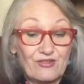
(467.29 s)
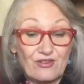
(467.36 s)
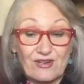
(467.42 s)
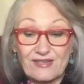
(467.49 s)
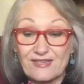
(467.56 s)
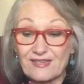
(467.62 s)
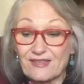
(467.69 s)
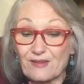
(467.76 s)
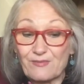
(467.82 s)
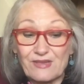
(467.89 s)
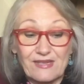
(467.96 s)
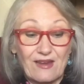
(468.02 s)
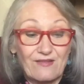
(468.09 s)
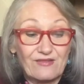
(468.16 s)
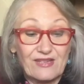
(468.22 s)
trusted
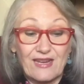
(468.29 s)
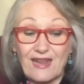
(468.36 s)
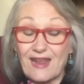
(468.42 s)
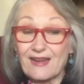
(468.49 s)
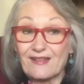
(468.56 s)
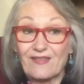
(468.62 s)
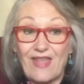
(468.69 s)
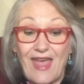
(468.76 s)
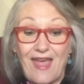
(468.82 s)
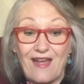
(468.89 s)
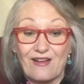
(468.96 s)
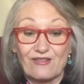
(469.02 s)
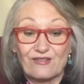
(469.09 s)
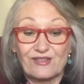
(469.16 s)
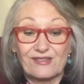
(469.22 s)
themselves again in the
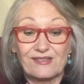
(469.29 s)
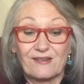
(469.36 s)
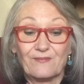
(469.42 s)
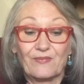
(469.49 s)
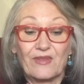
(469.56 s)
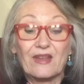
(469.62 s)
house,